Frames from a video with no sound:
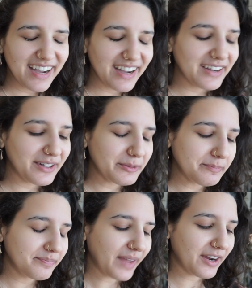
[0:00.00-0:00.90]

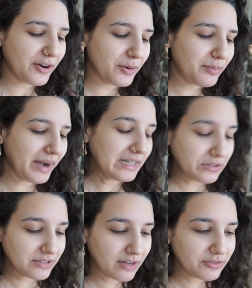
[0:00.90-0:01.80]
I hope I
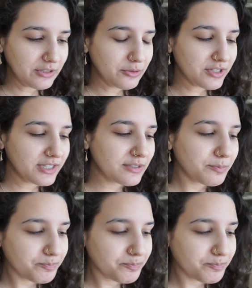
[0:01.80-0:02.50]
don't have to use it,